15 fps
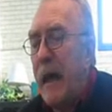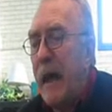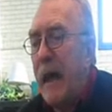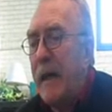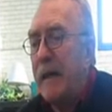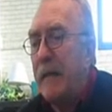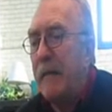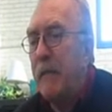
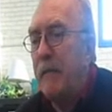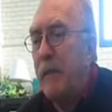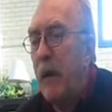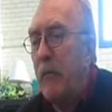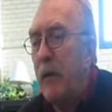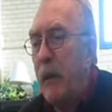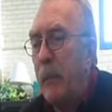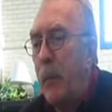And
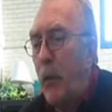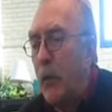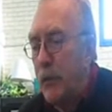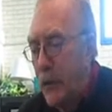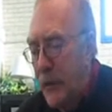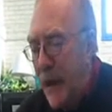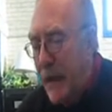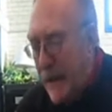very
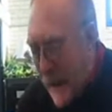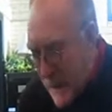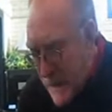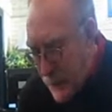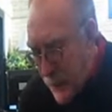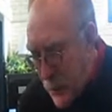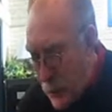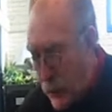important. And
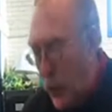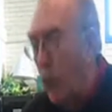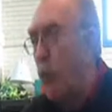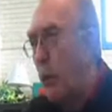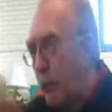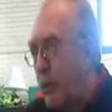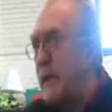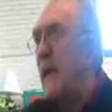so
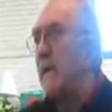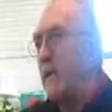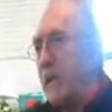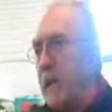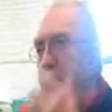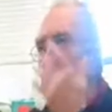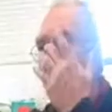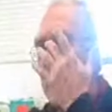we presented
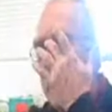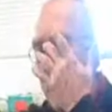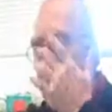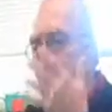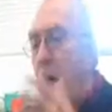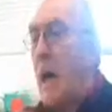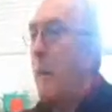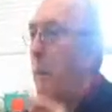Indian
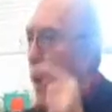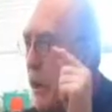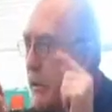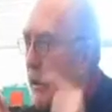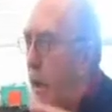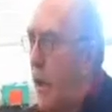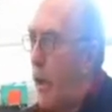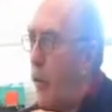tales,
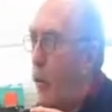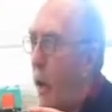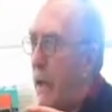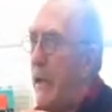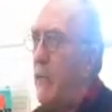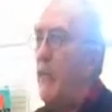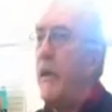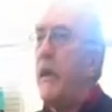but
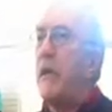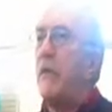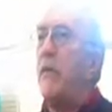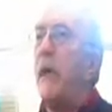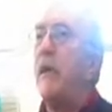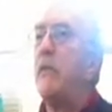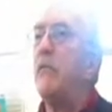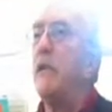when we
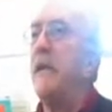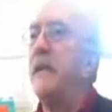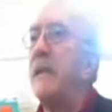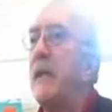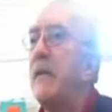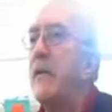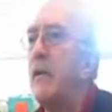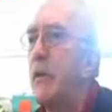
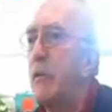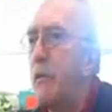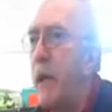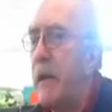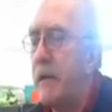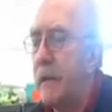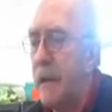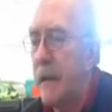decided to
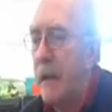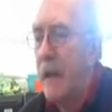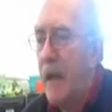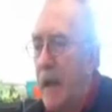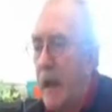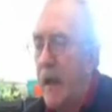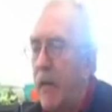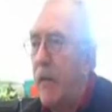create
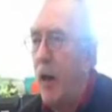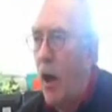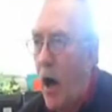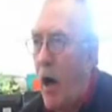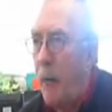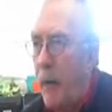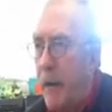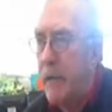The
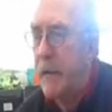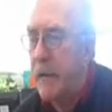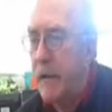Hobbit.